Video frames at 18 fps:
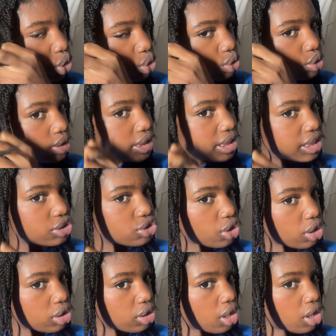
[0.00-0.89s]
these
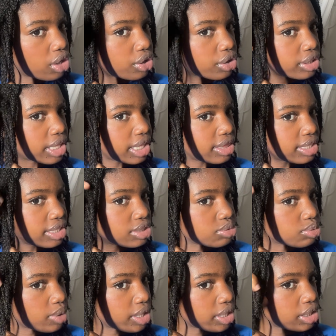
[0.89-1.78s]
are longer than
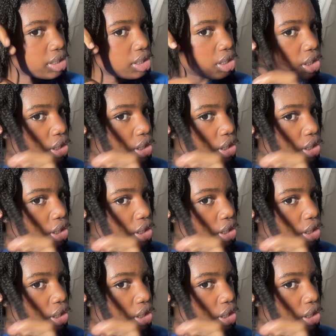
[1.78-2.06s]
this one,